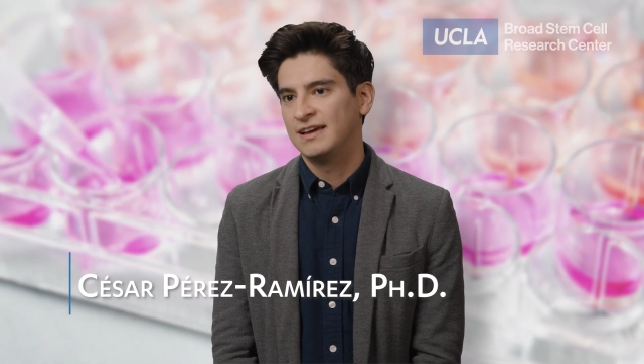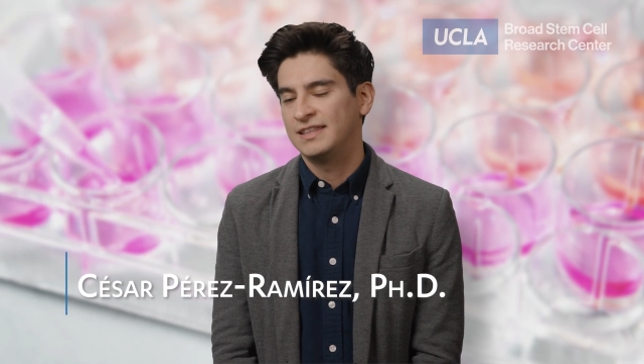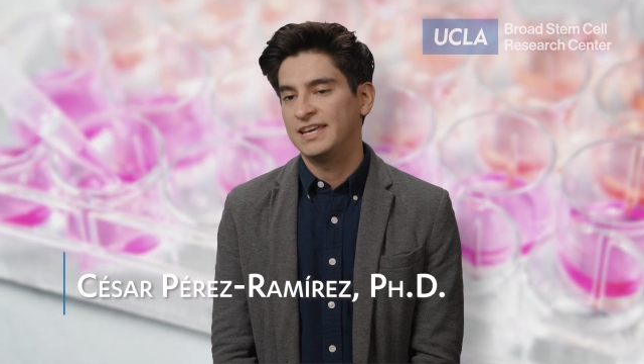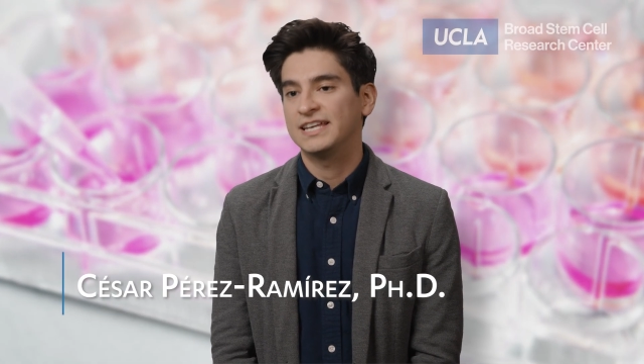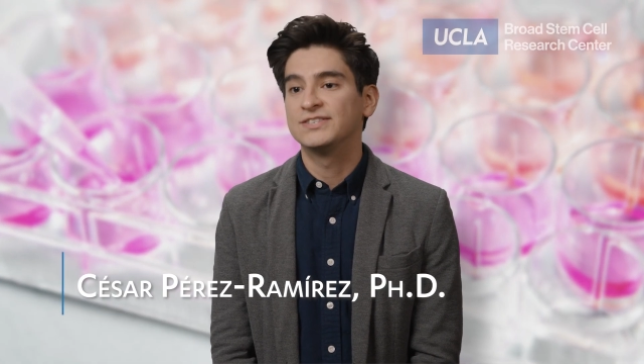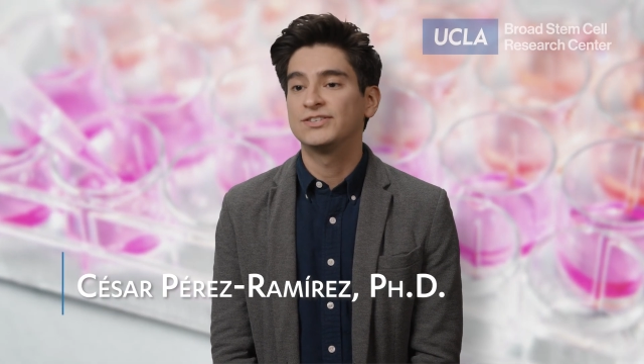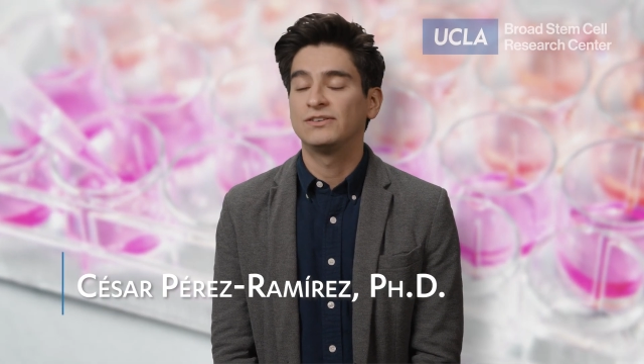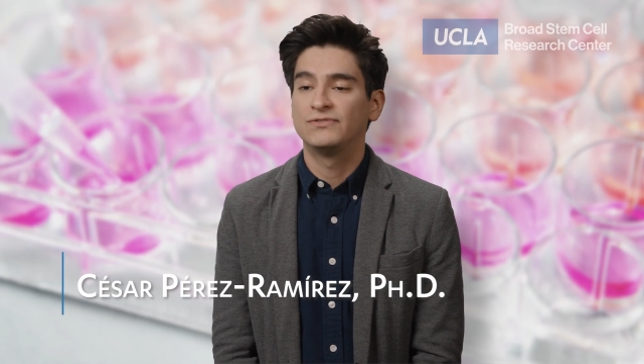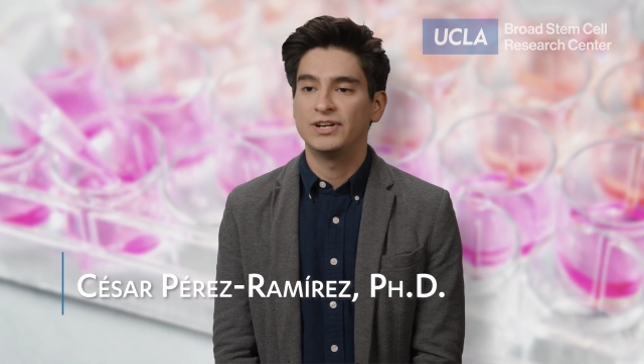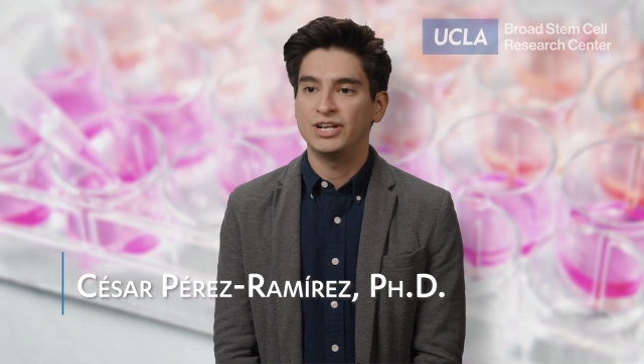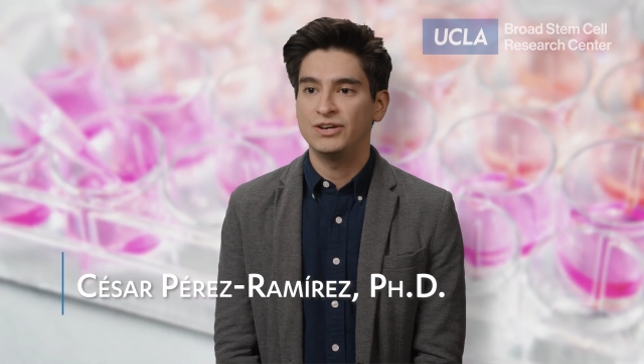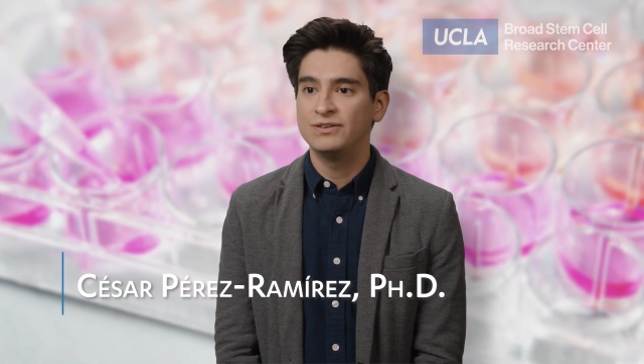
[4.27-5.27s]
They can
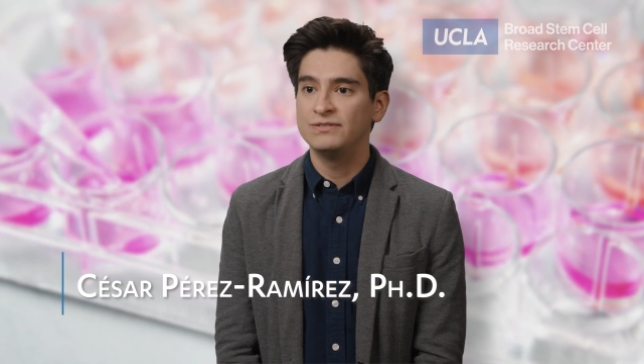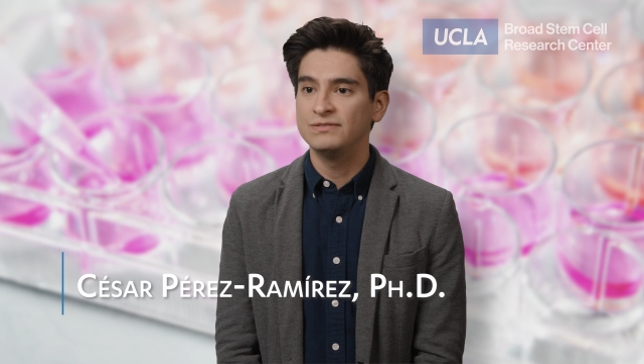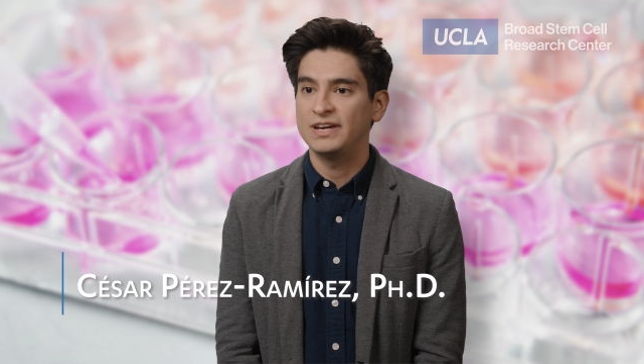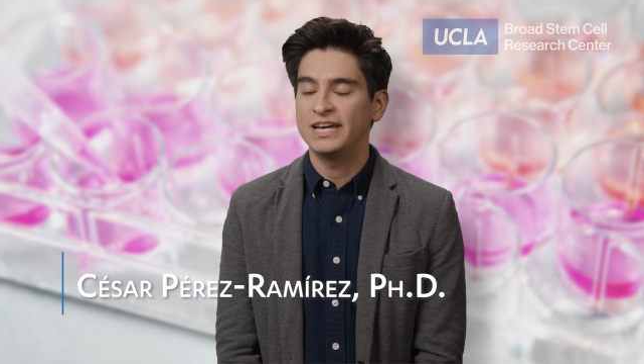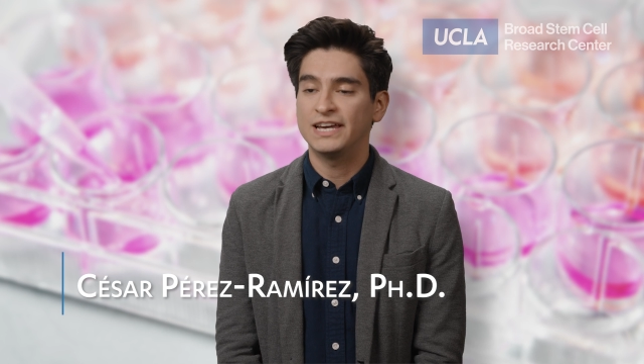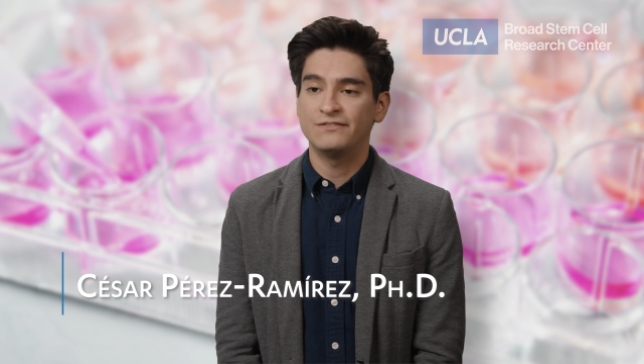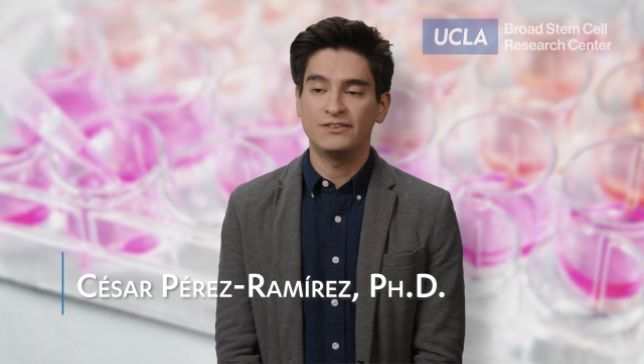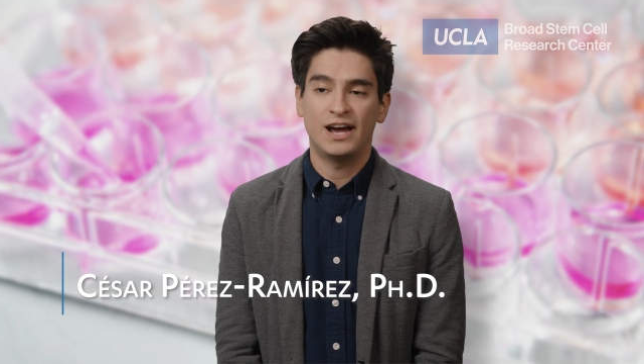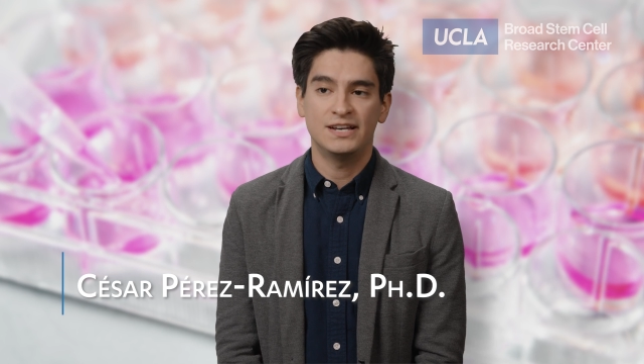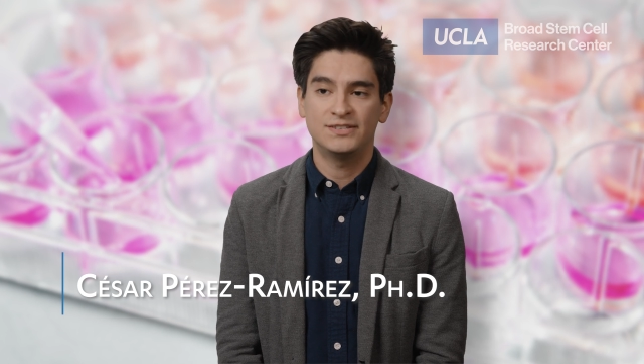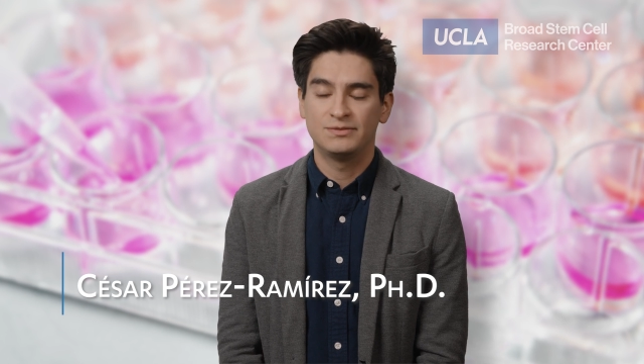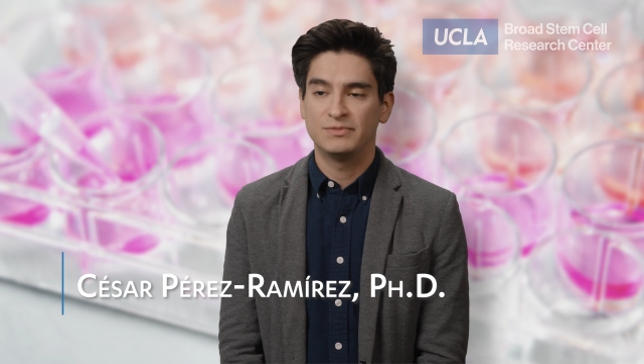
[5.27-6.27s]
self-renew and give
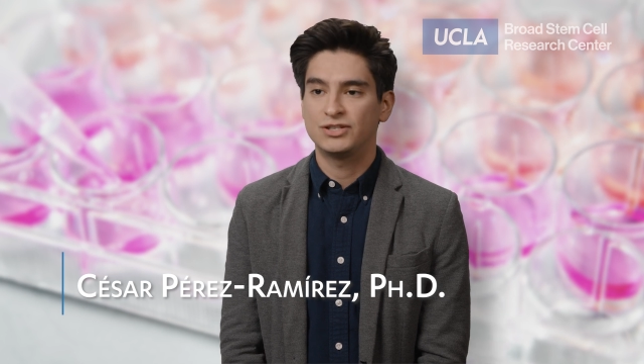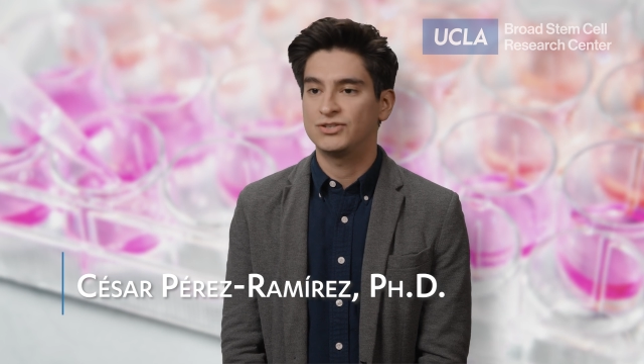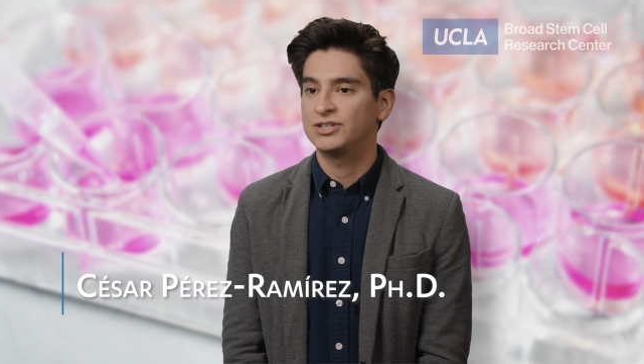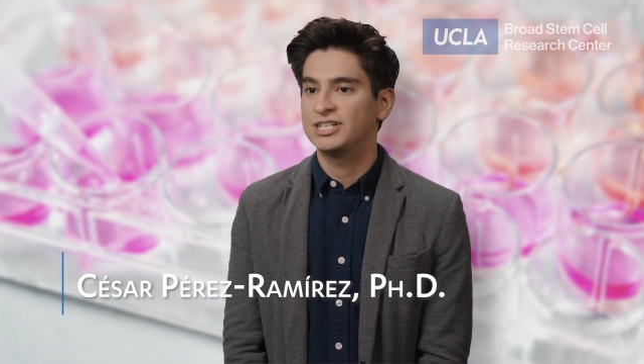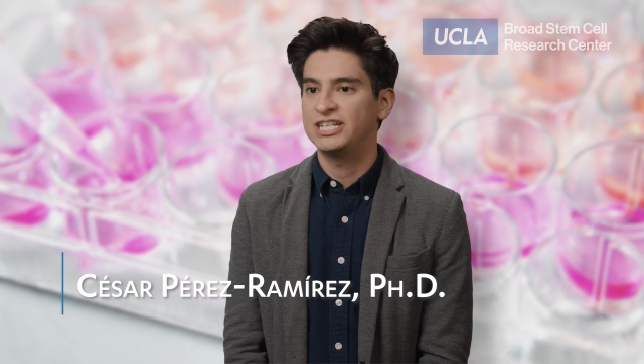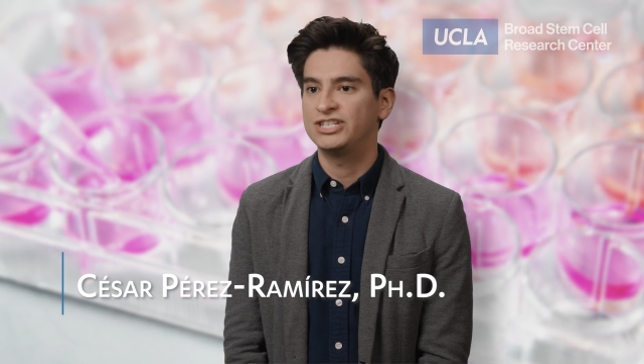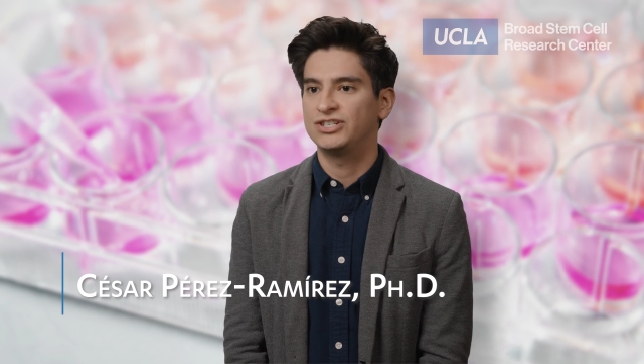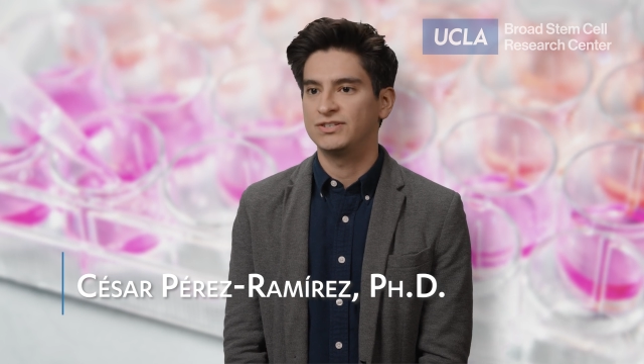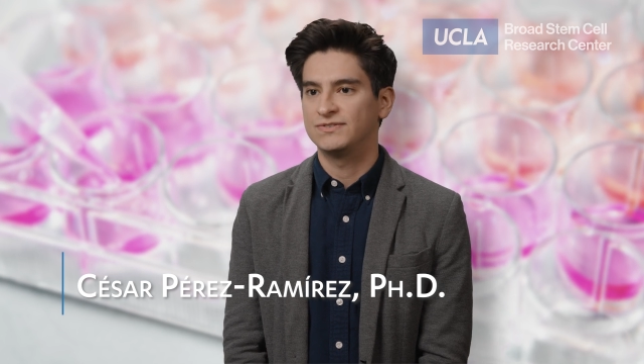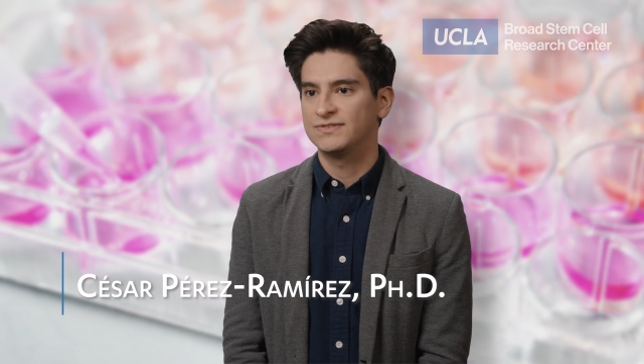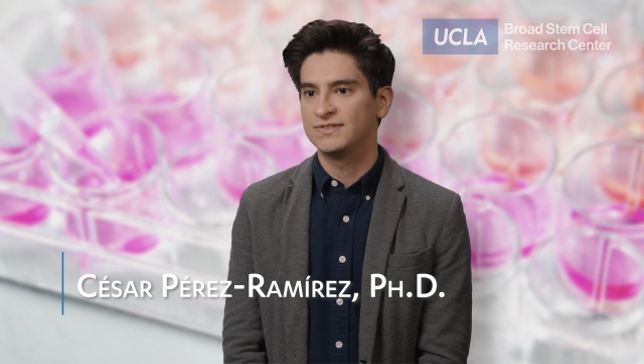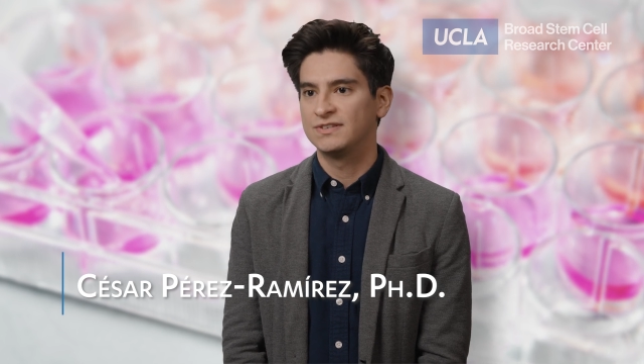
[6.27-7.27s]
rise to mature
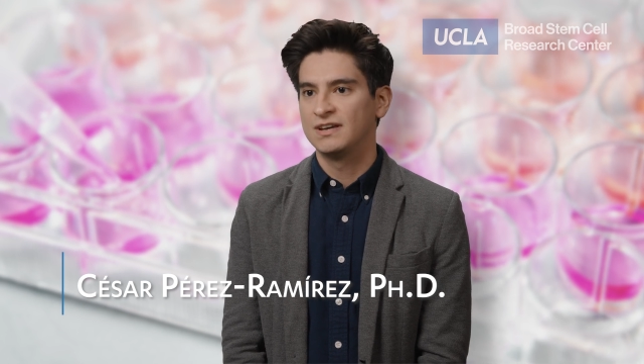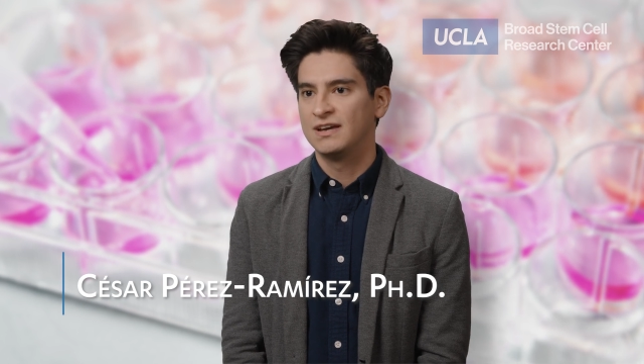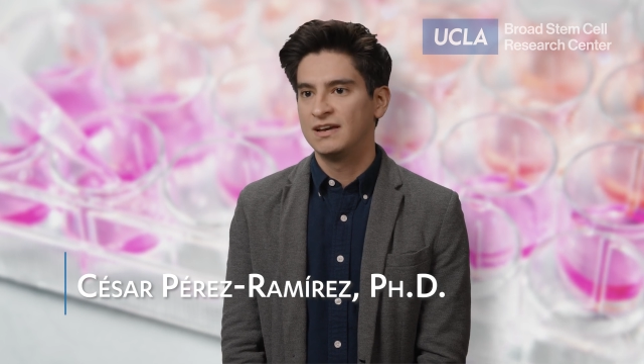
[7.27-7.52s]
tissues.